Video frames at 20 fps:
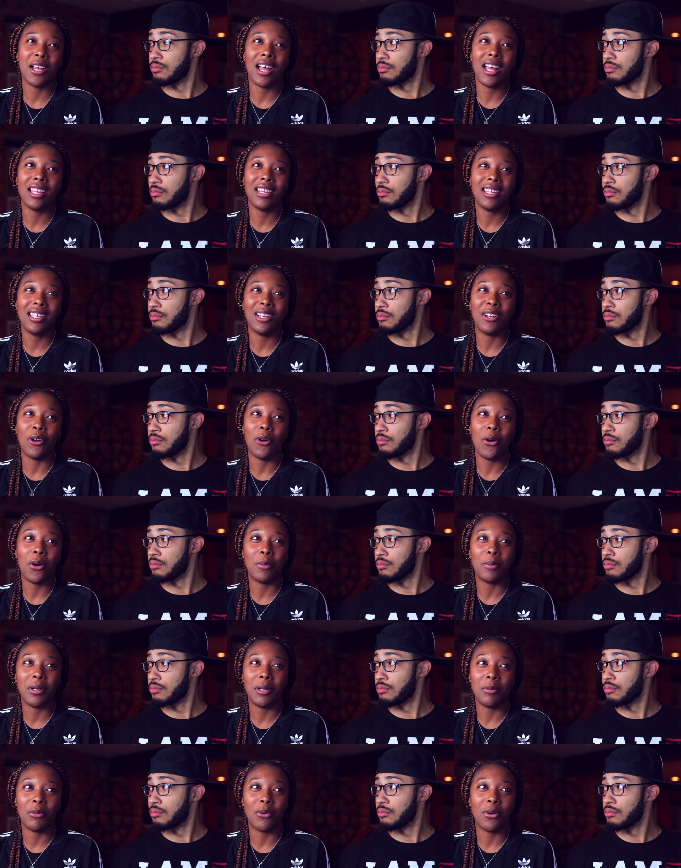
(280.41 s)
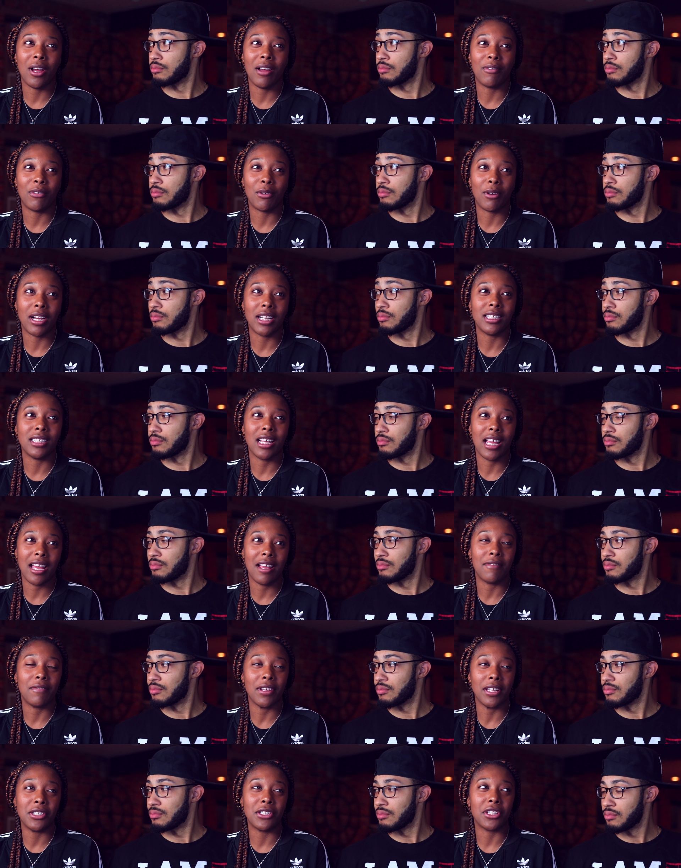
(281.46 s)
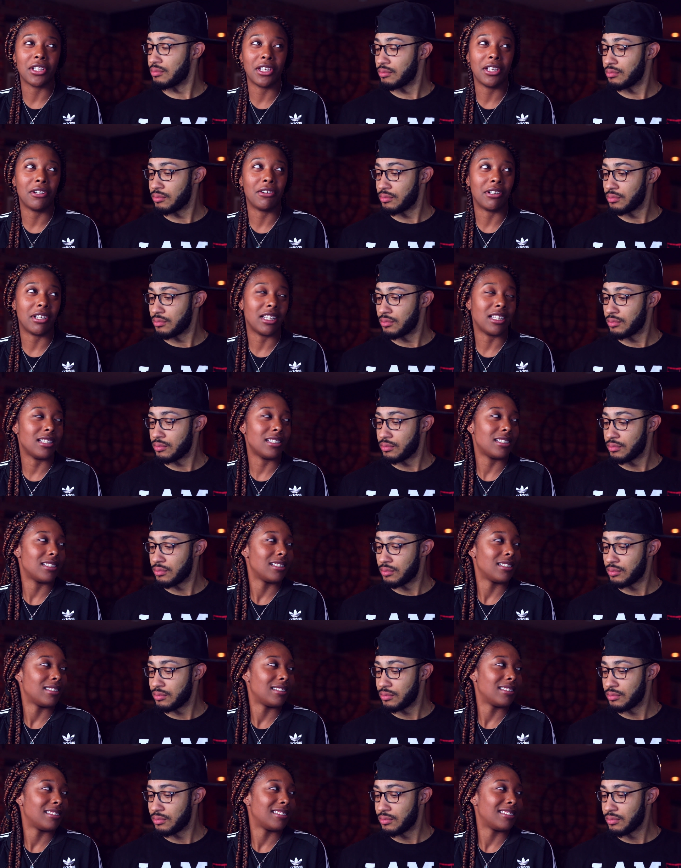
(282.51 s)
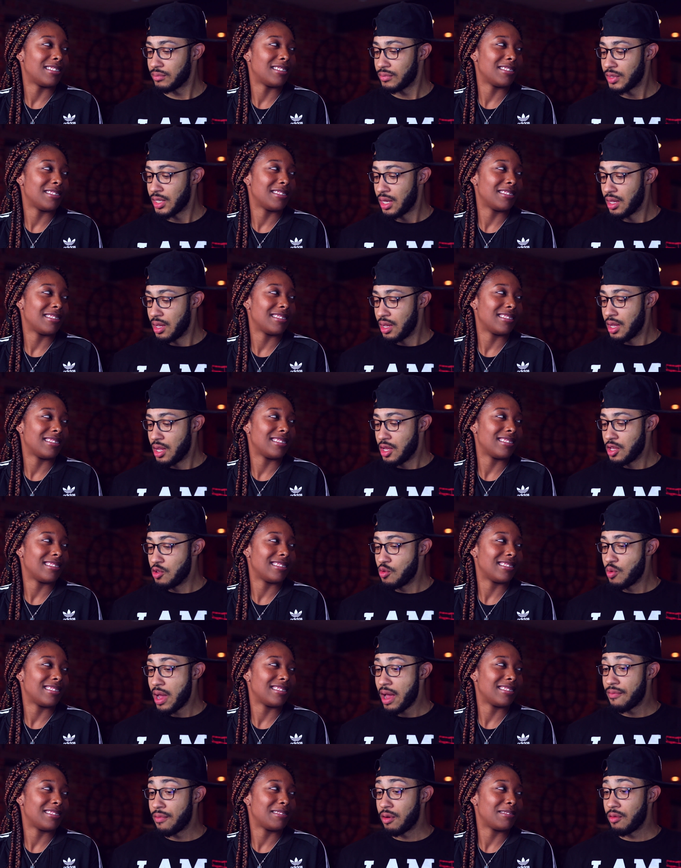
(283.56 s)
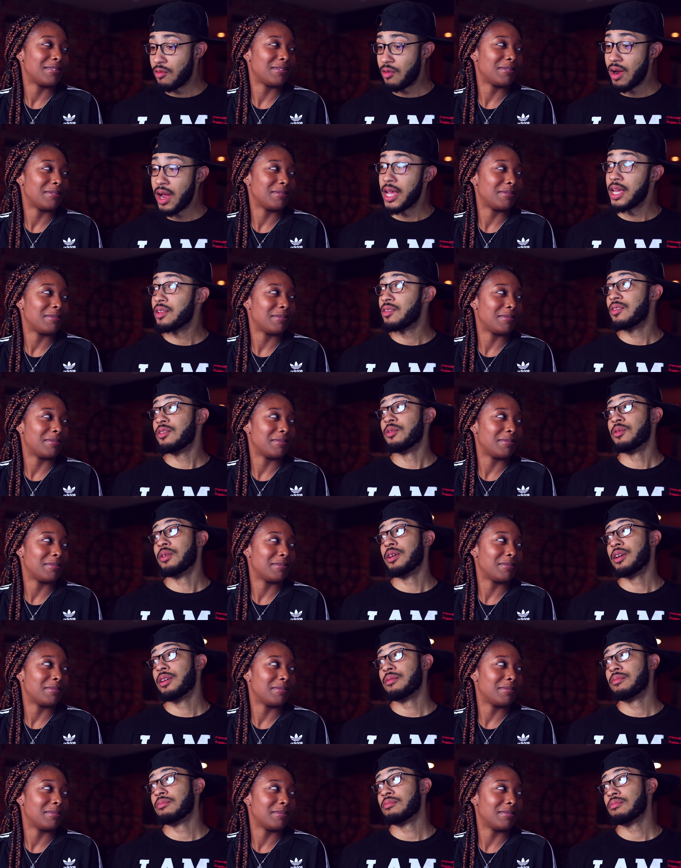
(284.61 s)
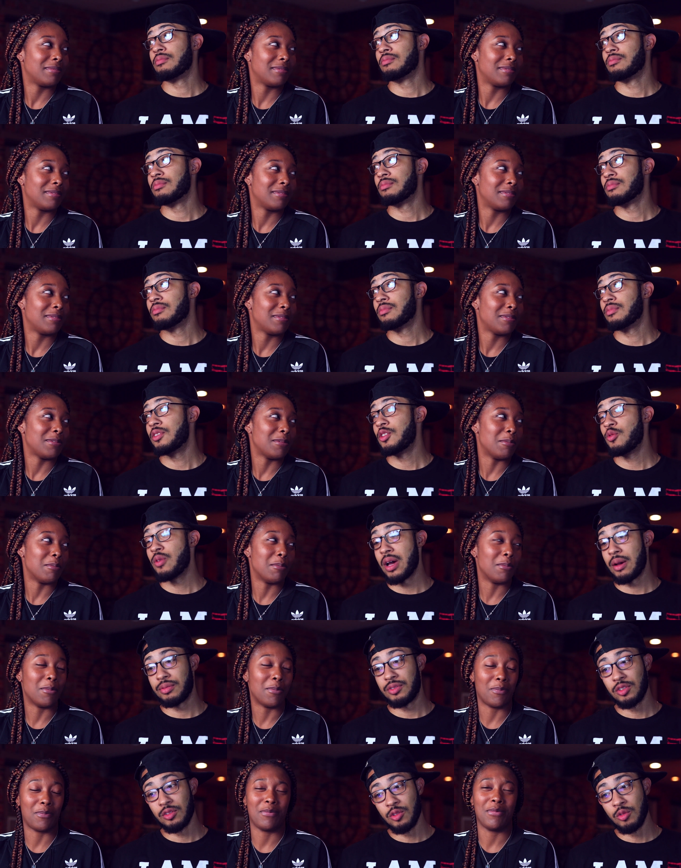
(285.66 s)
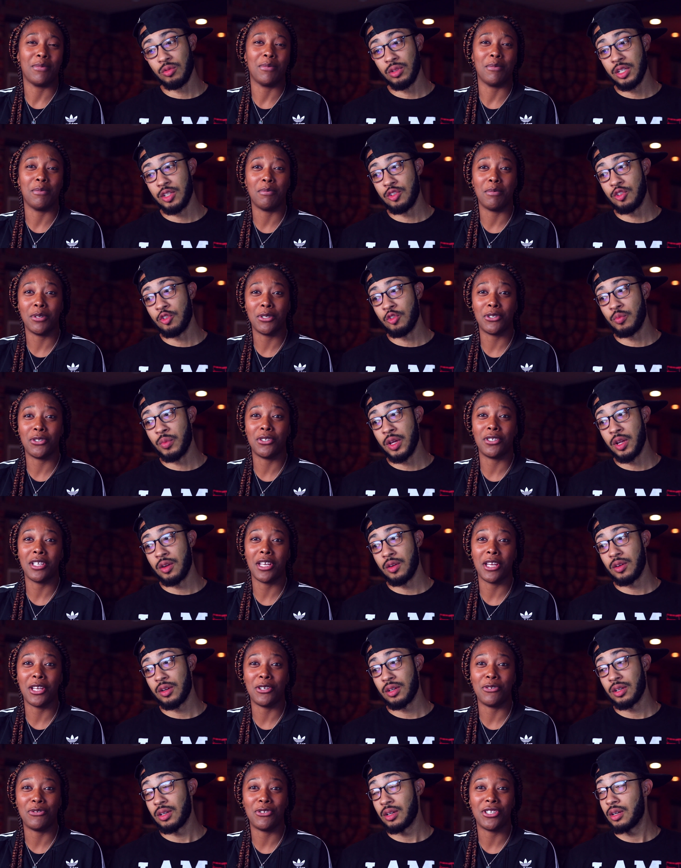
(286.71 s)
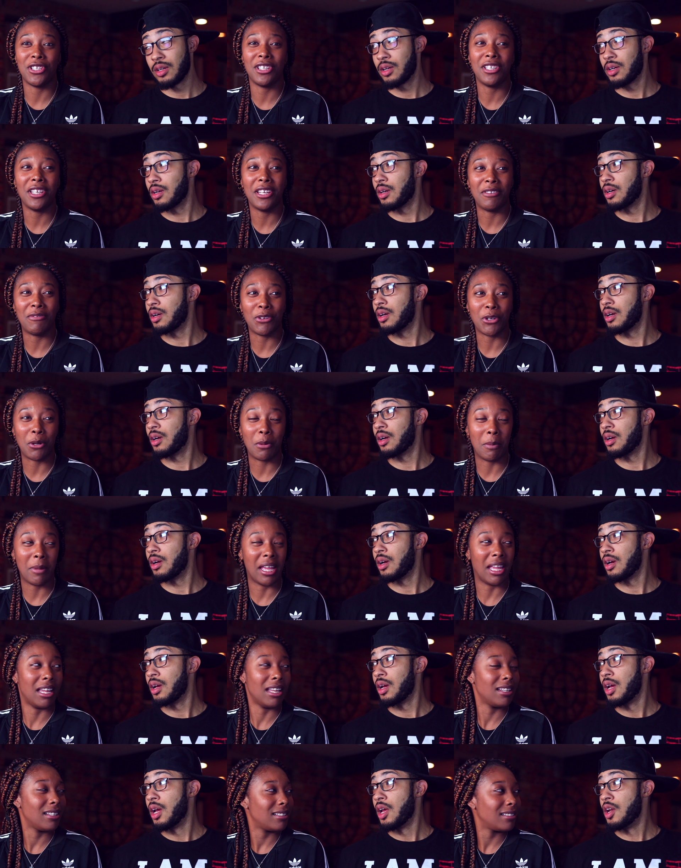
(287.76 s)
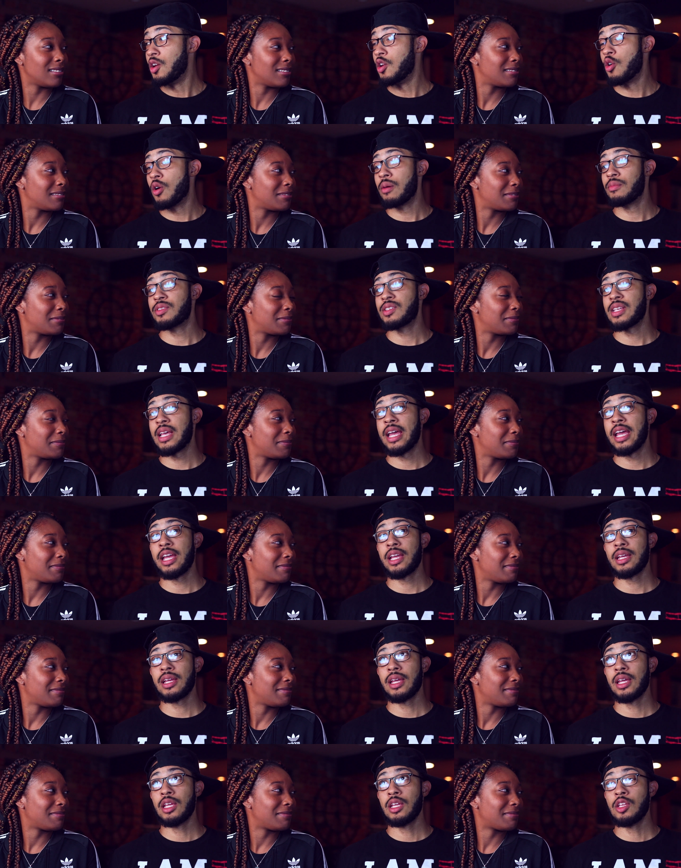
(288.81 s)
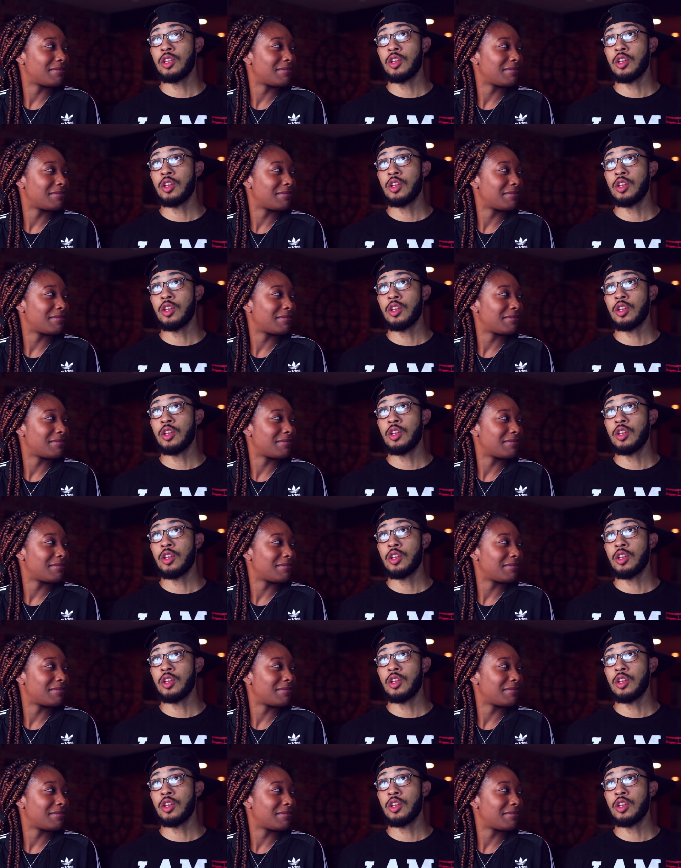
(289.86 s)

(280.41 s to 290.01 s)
Speaker 1: I think all people have a right to have insecurities.
Speaker 2: You have a right to it. You absolutely
Speaker 1: do. But you're saying you shouldn't if you're a man?
Speaker 2: No, I'm saying